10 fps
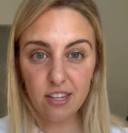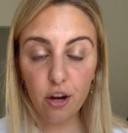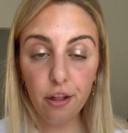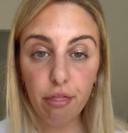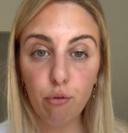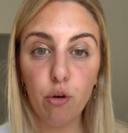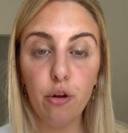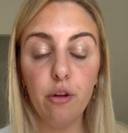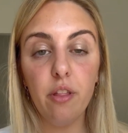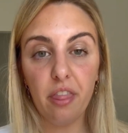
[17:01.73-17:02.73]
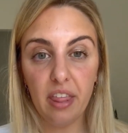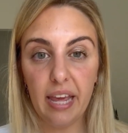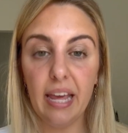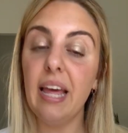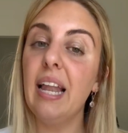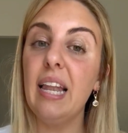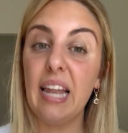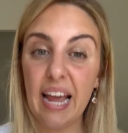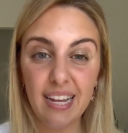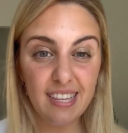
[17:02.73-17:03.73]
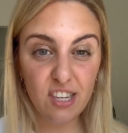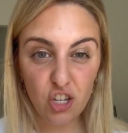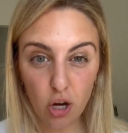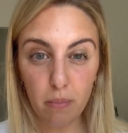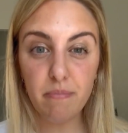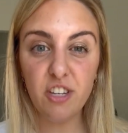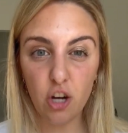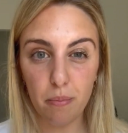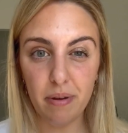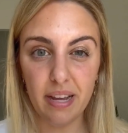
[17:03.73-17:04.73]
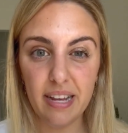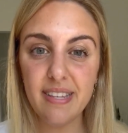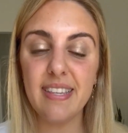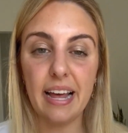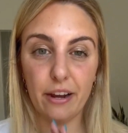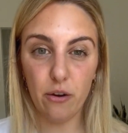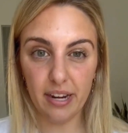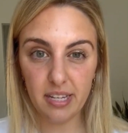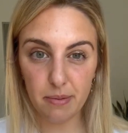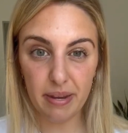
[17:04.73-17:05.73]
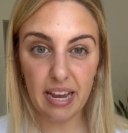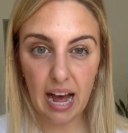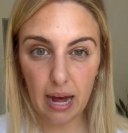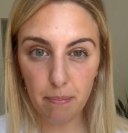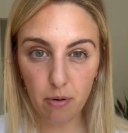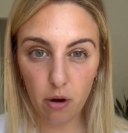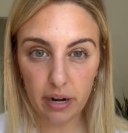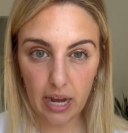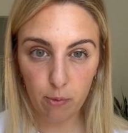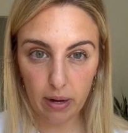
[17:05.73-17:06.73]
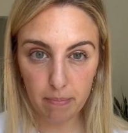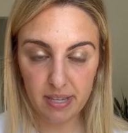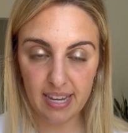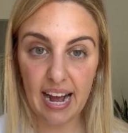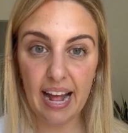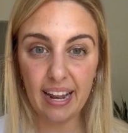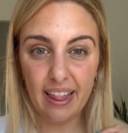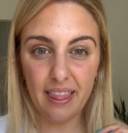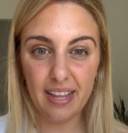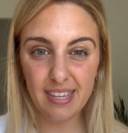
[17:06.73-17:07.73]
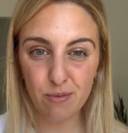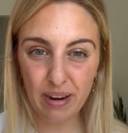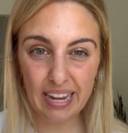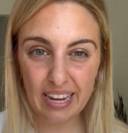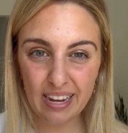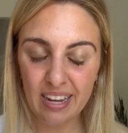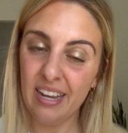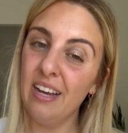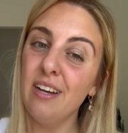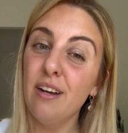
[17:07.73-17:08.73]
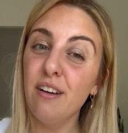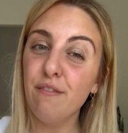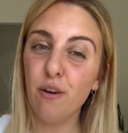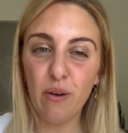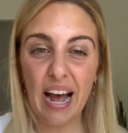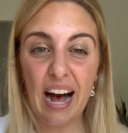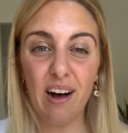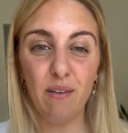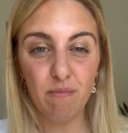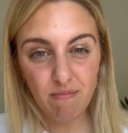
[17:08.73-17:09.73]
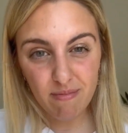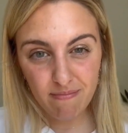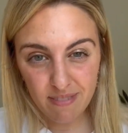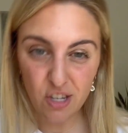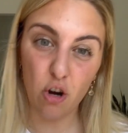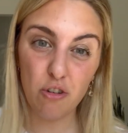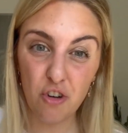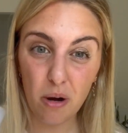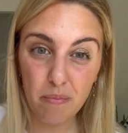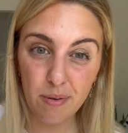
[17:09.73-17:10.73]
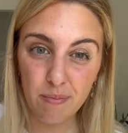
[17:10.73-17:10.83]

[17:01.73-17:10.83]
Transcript: Go through the lace top toppers that are going to be up on our website this week for our stock drop.